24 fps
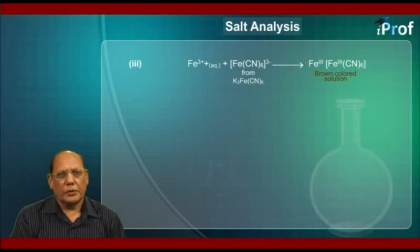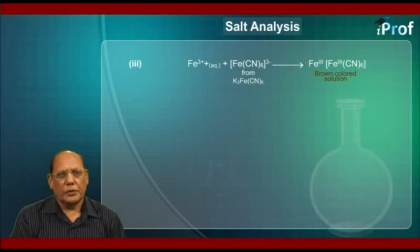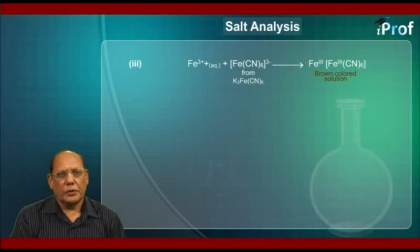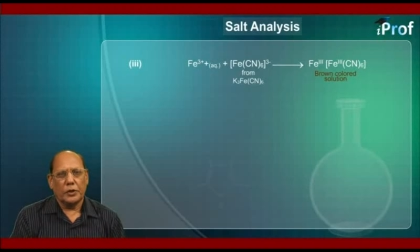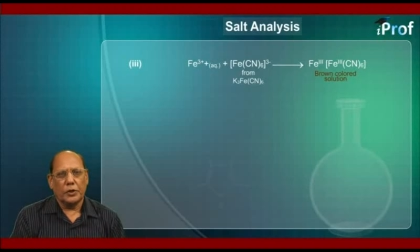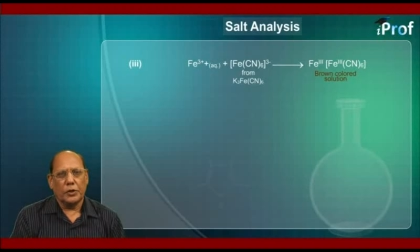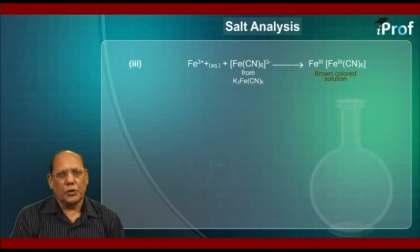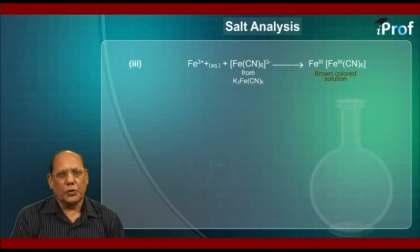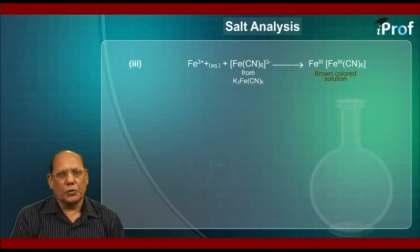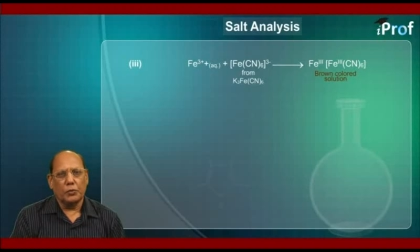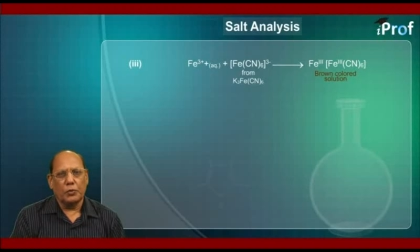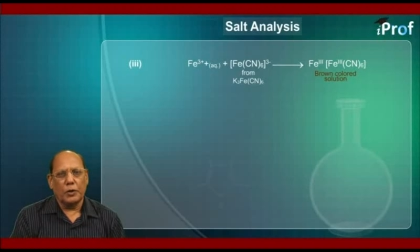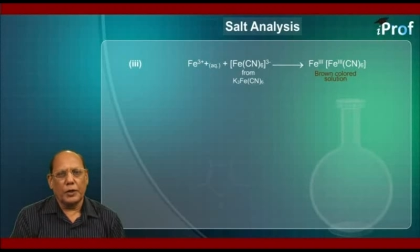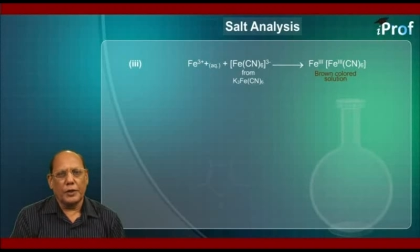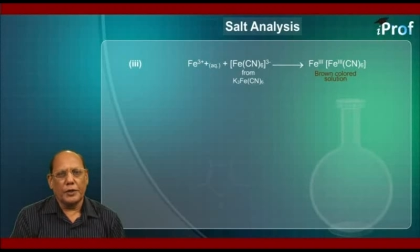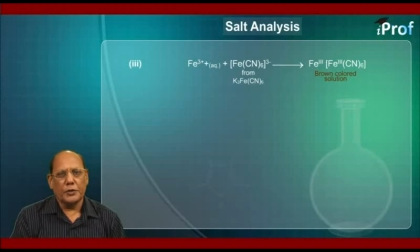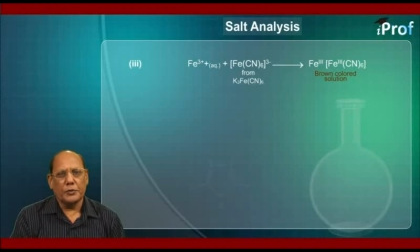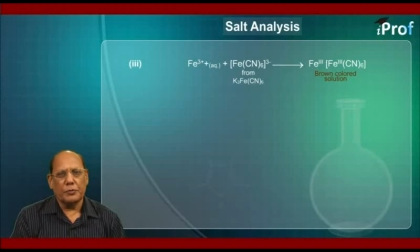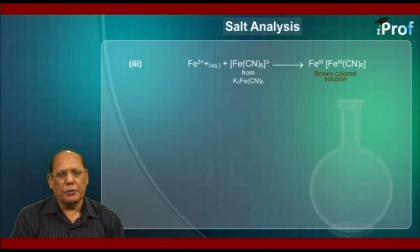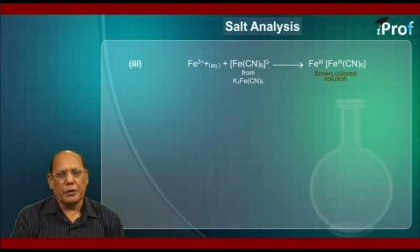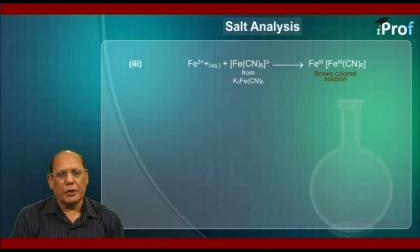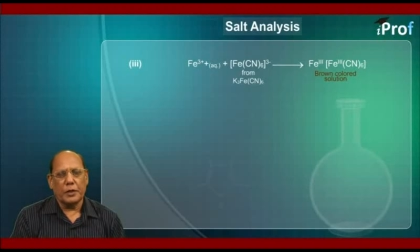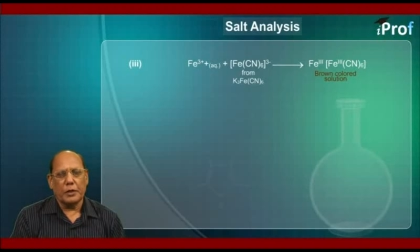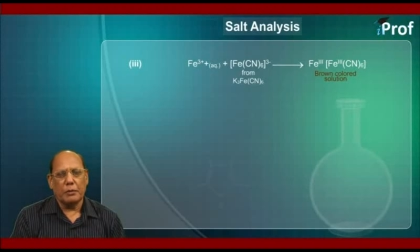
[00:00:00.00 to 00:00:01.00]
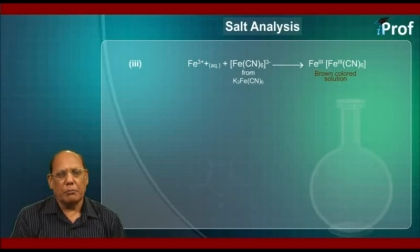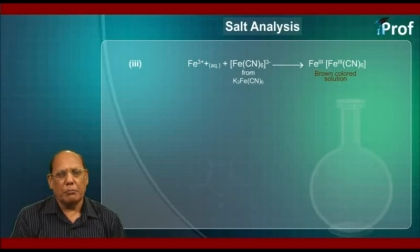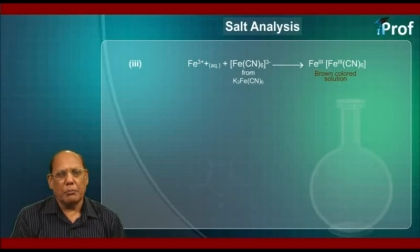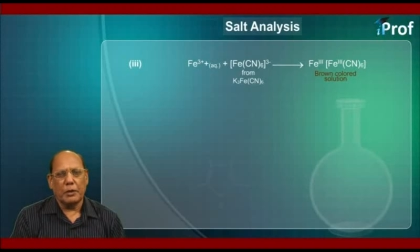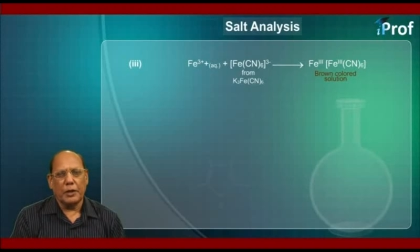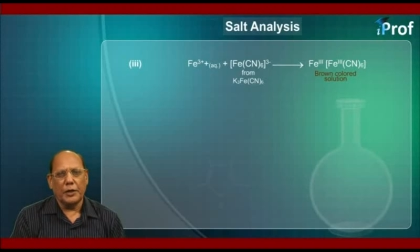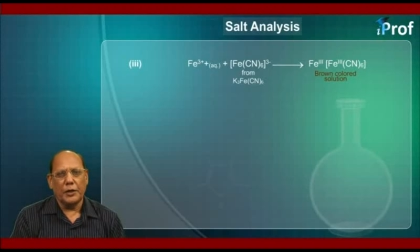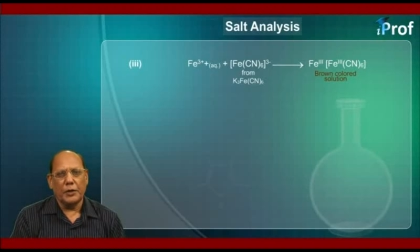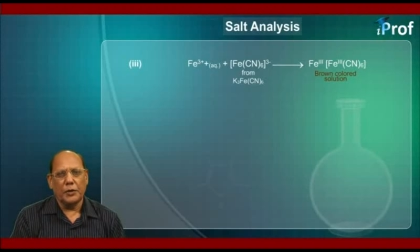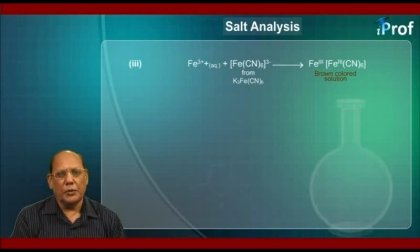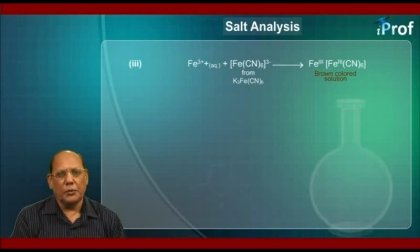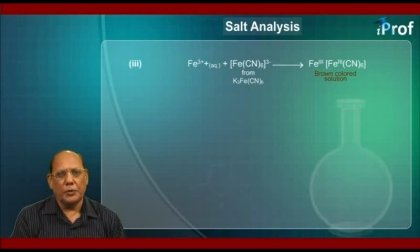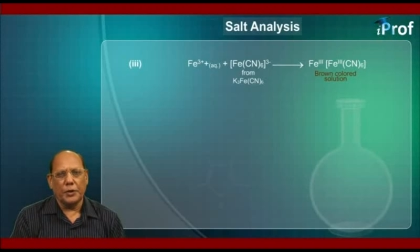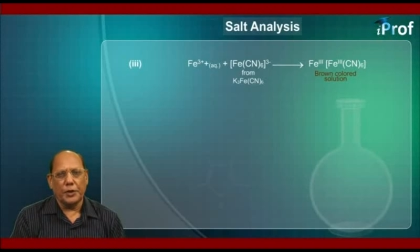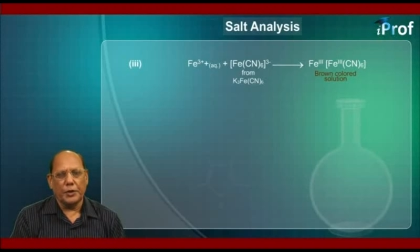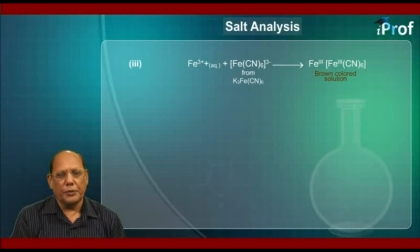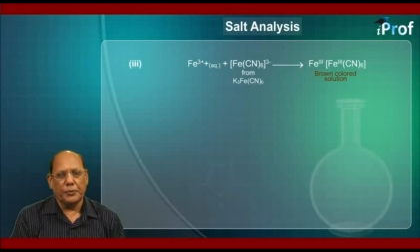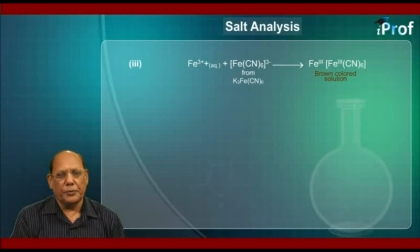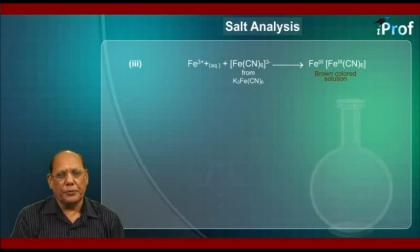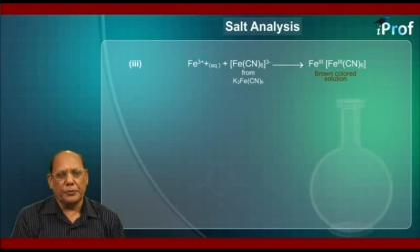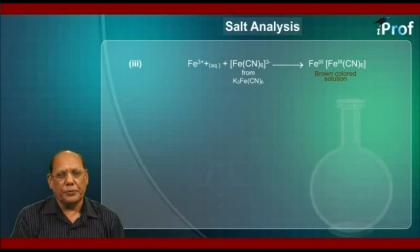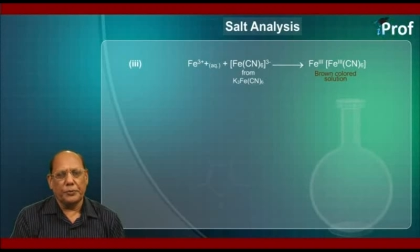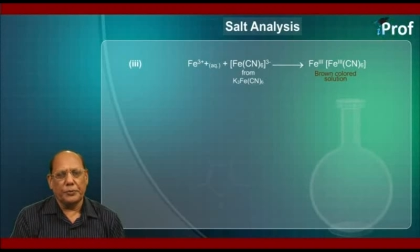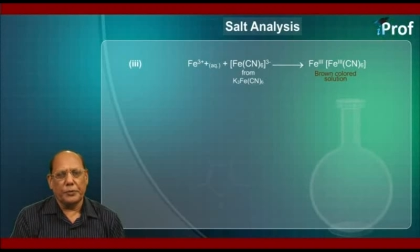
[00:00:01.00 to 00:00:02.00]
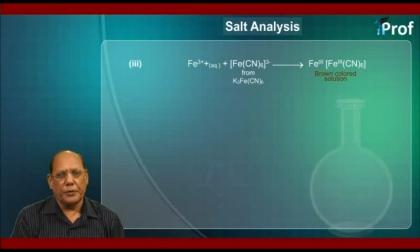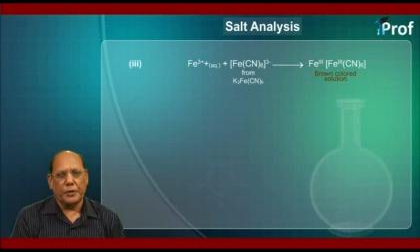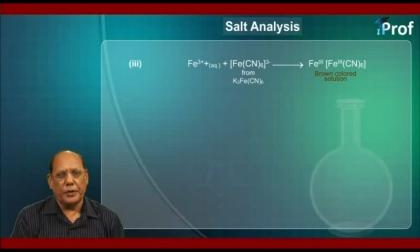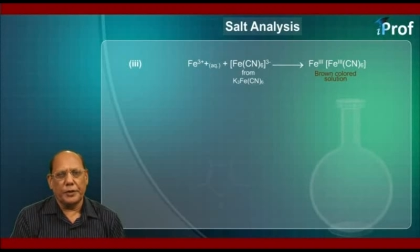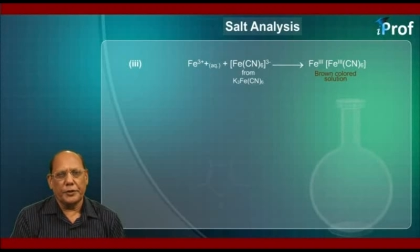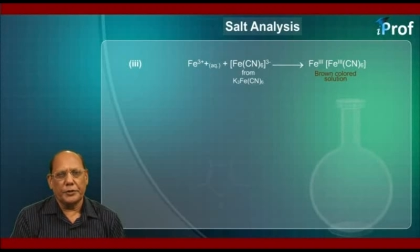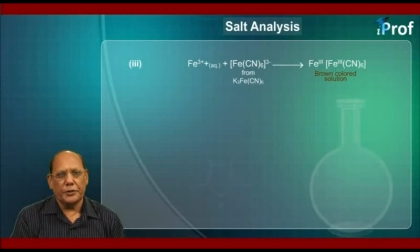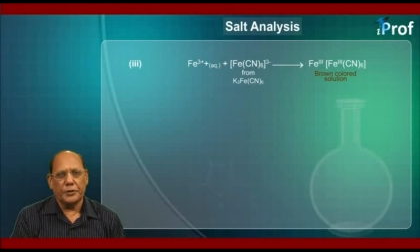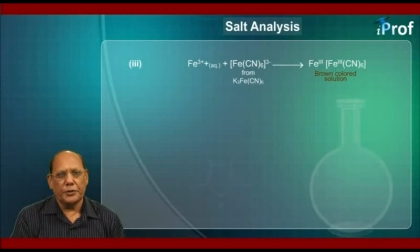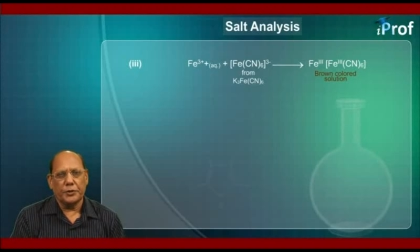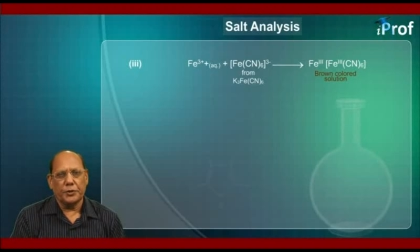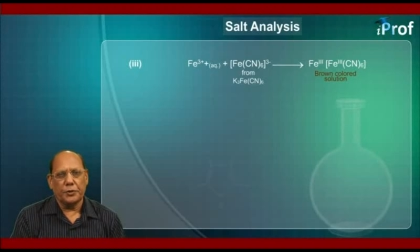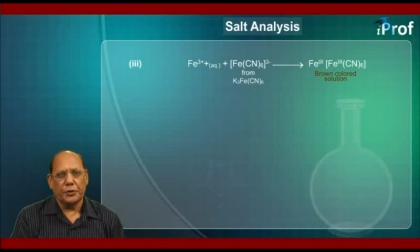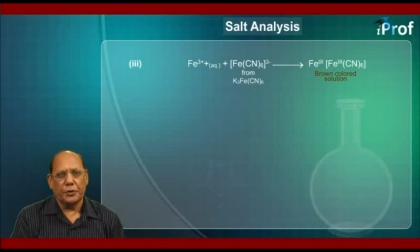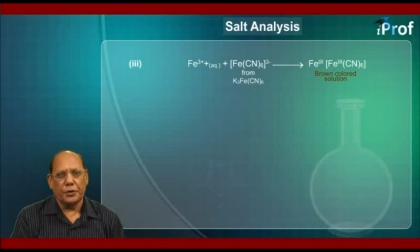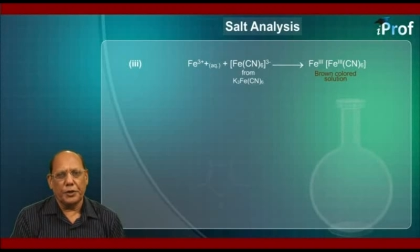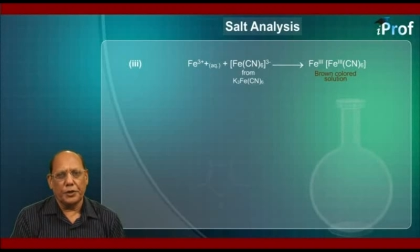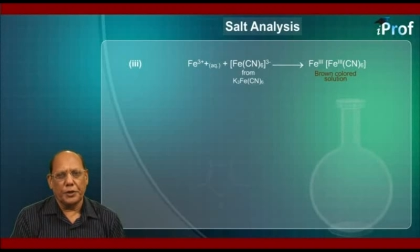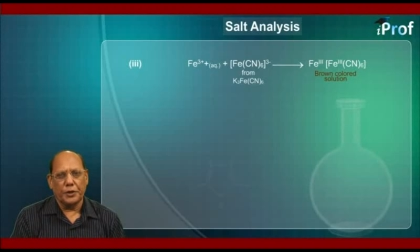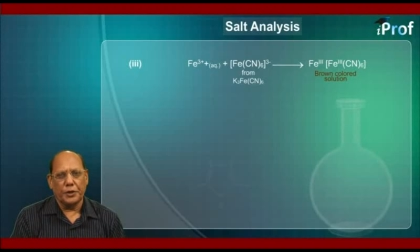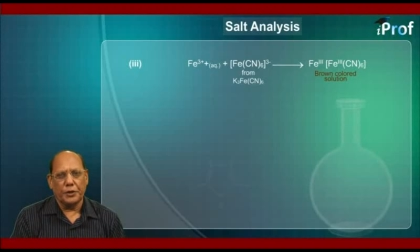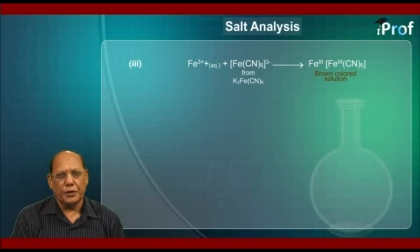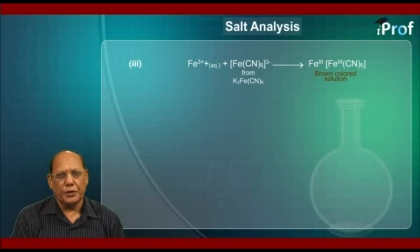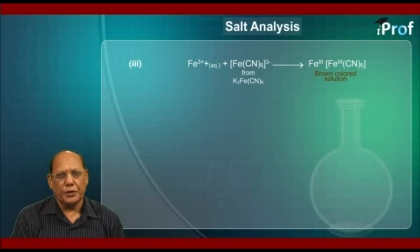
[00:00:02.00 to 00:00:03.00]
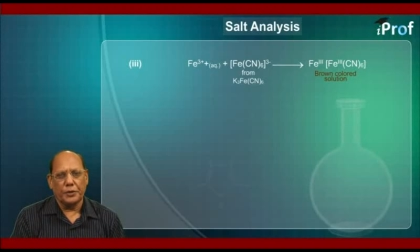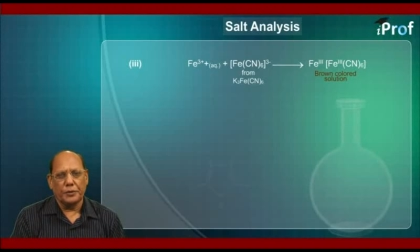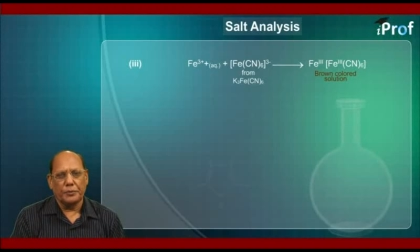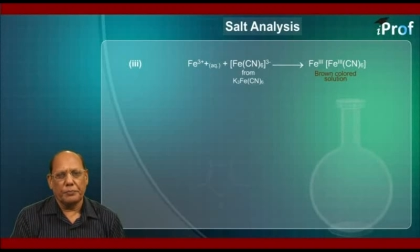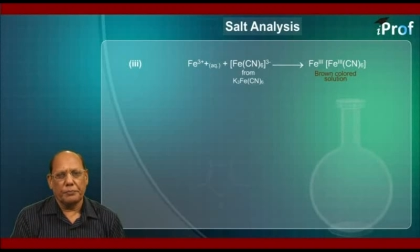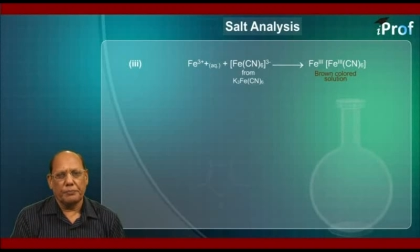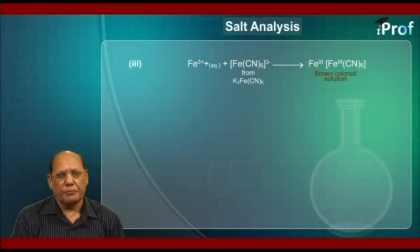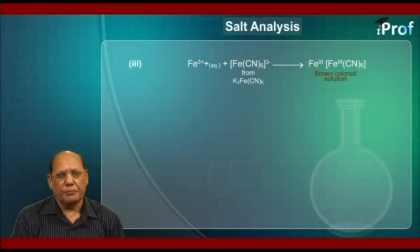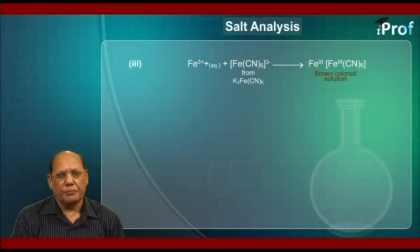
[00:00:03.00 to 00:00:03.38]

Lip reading: The two ions will combine to give, as shown here,